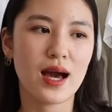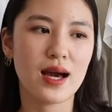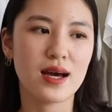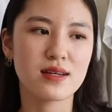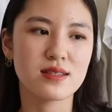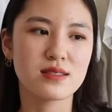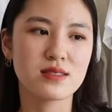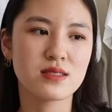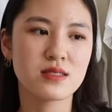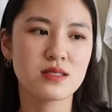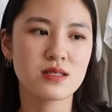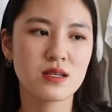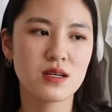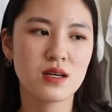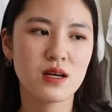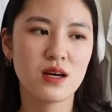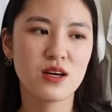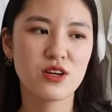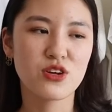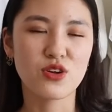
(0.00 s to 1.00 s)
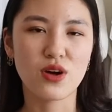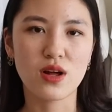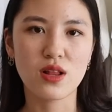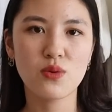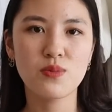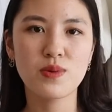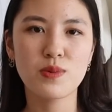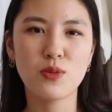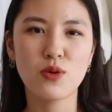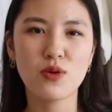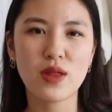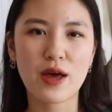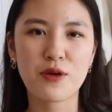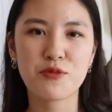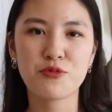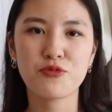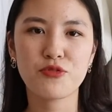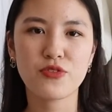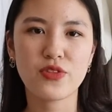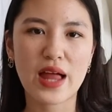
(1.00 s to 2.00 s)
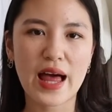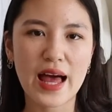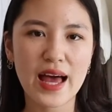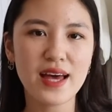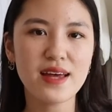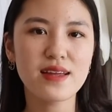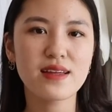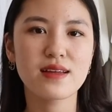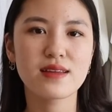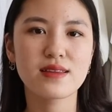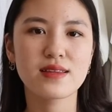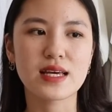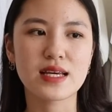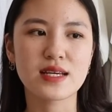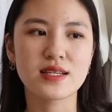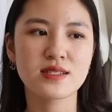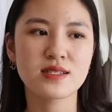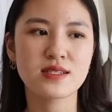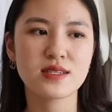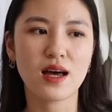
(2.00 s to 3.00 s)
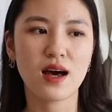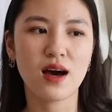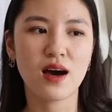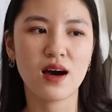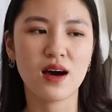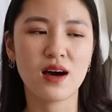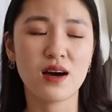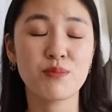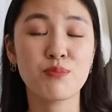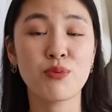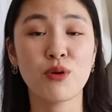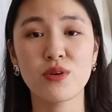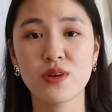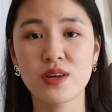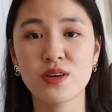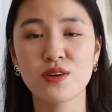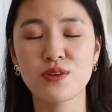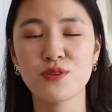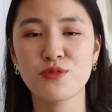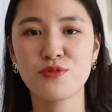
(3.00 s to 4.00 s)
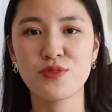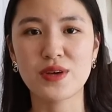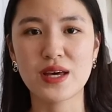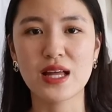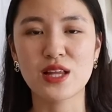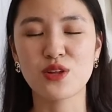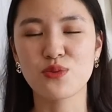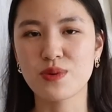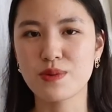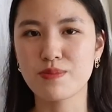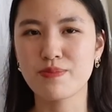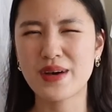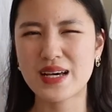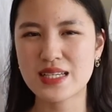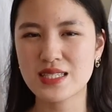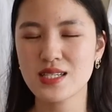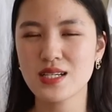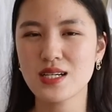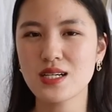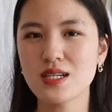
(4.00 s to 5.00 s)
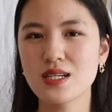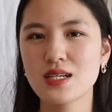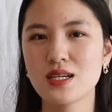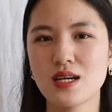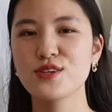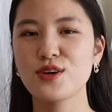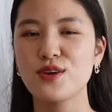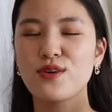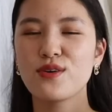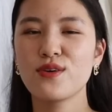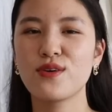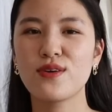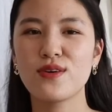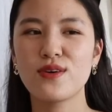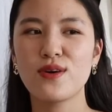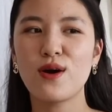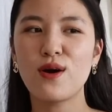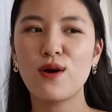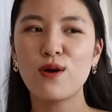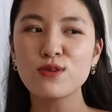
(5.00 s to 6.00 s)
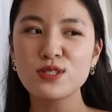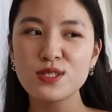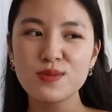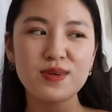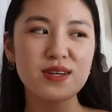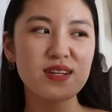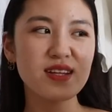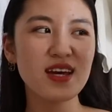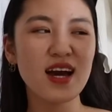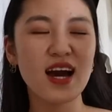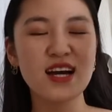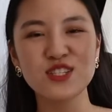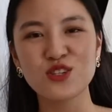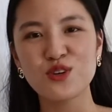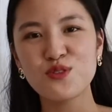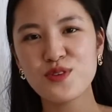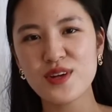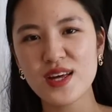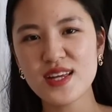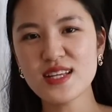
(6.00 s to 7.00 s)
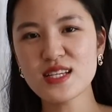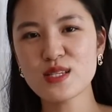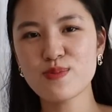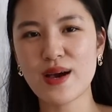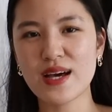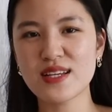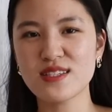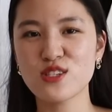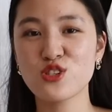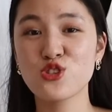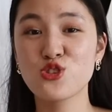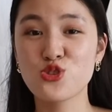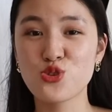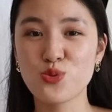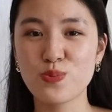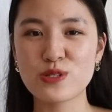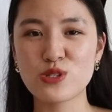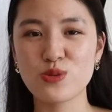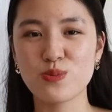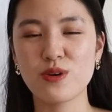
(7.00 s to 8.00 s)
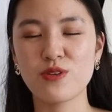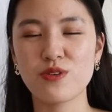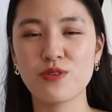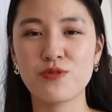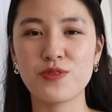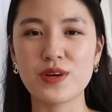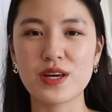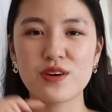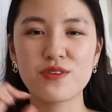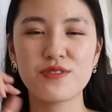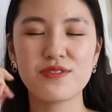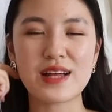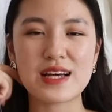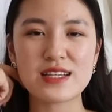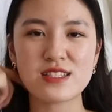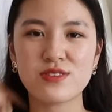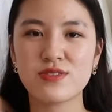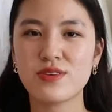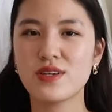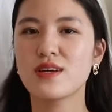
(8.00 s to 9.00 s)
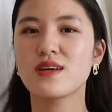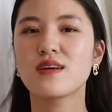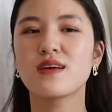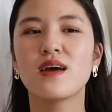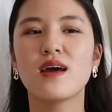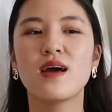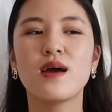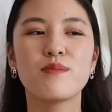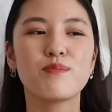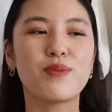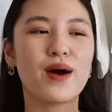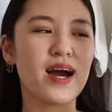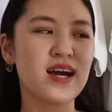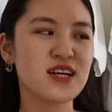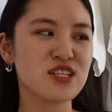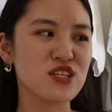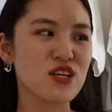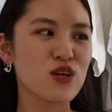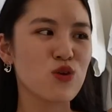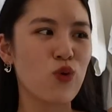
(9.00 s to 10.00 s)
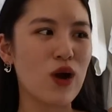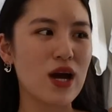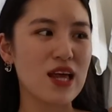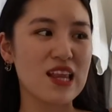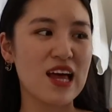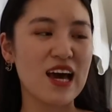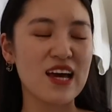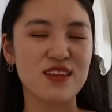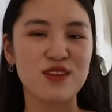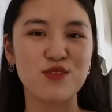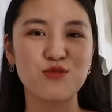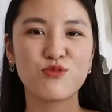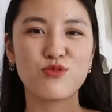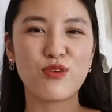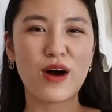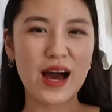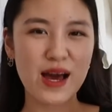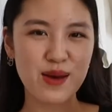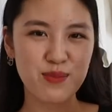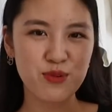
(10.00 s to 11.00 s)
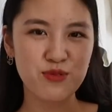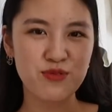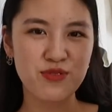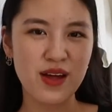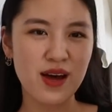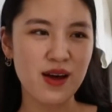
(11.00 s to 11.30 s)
and, you know, a little bit more like flat, these are probably gonna fit a little bit better. So ultimately, I don't feel like these pants are super, super figure flattering, but I actually quite like the vibe of